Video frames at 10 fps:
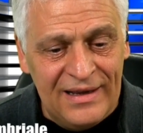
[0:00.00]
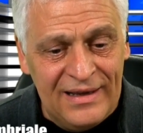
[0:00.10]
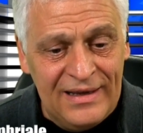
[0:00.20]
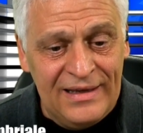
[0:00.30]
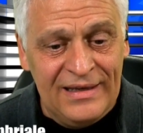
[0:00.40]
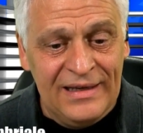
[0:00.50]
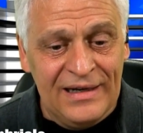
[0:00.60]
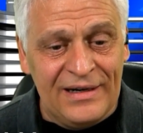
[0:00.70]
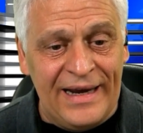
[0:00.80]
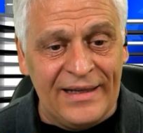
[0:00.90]
All right,
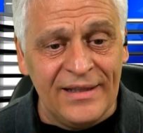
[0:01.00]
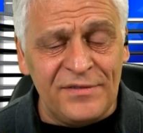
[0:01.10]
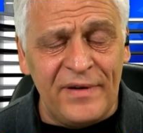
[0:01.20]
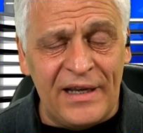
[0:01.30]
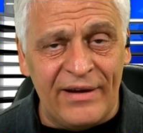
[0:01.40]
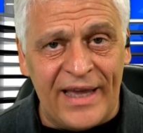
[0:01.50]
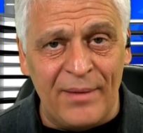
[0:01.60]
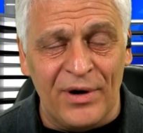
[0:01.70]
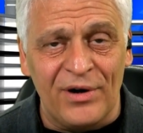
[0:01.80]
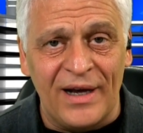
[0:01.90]
this video I came
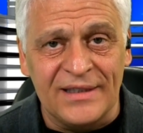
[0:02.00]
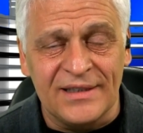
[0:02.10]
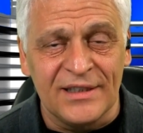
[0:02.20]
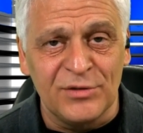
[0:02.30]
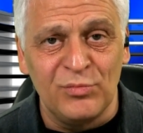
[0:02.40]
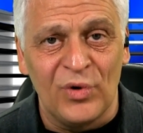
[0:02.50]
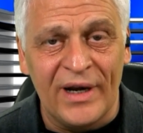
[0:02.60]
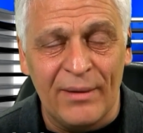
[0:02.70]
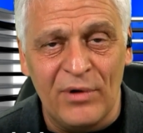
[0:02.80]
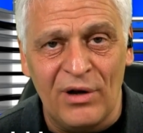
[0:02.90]
across this morning. I'm
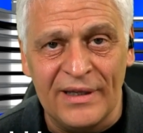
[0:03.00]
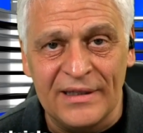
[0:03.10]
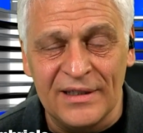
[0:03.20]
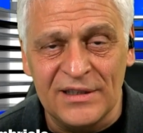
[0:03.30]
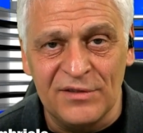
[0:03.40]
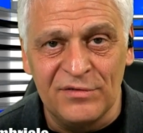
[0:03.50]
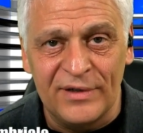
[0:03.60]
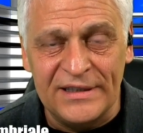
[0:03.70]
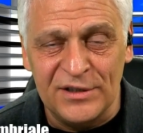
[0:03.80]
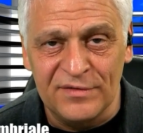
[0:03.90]
calling this The Voice
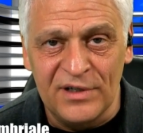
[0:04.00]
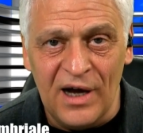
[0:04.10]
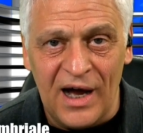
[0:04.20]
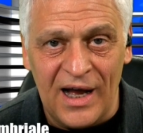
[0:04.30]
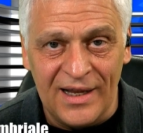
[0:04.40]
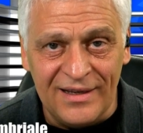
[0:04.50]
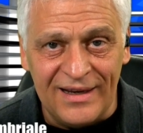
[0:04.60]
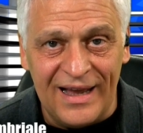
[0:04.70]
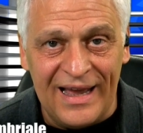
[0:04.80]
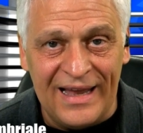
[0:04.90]
of God.
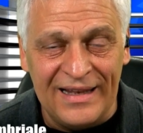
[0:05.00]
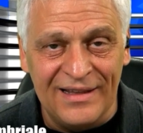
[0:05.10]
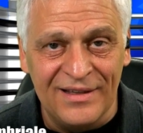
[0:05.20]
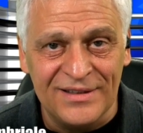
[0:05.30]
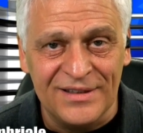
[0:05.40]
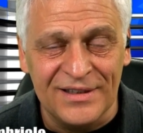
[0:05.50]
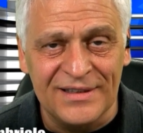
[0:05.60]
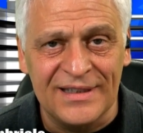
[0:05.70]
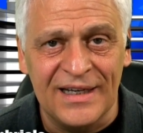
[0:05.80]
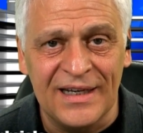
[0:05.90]
And this is
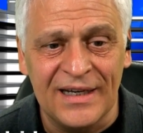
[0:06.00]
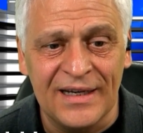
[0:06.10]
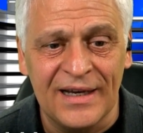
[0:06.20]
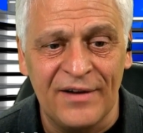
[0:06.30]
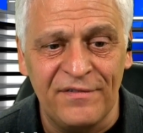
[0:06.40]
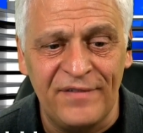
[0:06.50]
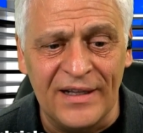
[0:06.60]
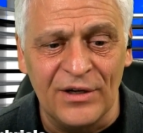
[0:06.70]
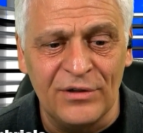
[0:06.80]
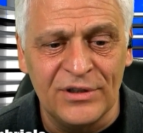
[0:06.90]
a fellow who's
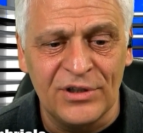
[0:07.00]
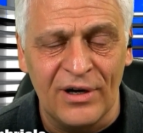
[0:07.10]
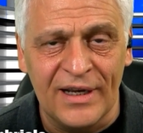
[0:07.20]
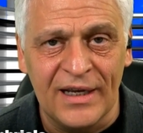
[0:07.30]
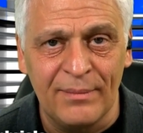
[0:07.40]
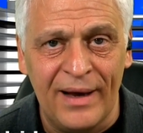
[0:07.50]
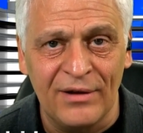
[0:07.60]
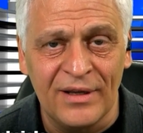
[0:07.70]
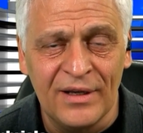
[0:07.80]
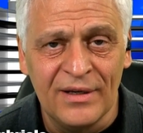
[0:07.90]
talking about
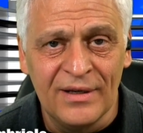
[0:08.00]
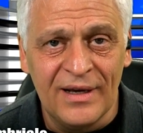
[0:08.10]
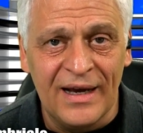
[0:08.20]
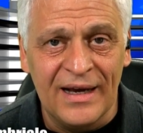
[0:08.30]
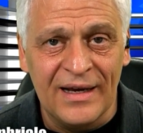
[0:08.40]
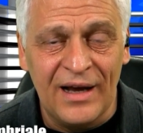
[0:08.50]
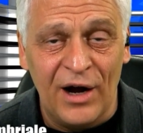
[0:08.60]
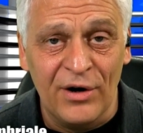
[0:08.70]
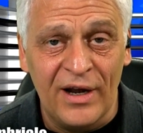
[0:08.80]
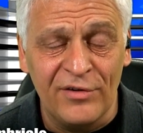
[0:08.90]
our
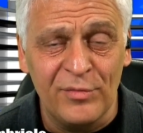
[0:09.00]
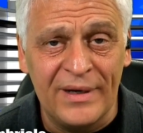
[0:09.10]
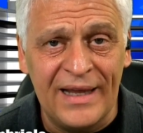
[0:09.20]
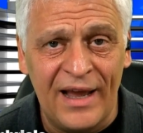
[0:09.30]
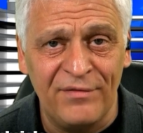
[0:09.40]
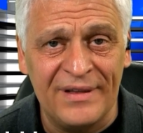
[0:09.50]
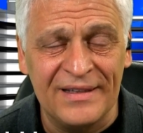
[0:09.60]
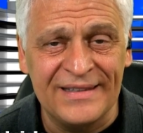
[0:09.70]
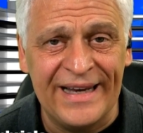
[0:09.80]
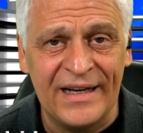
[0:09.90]
government having the
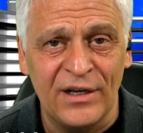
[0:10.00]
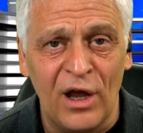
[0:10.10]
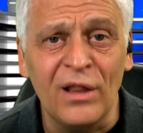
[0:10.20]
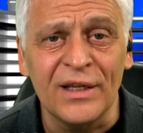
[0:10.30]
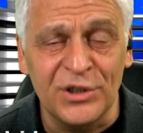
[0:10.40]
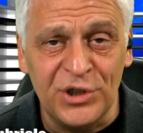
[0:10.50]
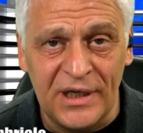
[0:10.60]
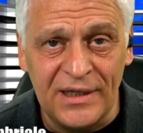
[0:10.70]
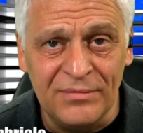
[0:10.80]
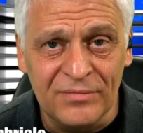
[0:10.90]
technology
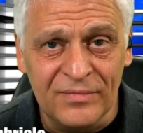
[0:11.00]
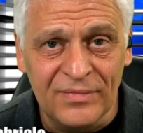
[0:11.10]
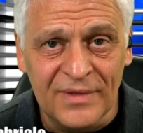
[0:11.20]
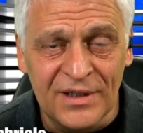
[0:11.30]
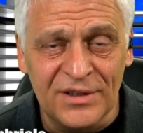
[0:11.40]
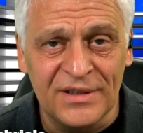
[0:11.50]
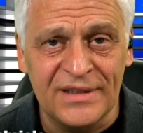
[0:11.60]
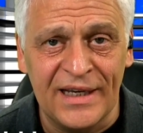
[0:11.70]
to send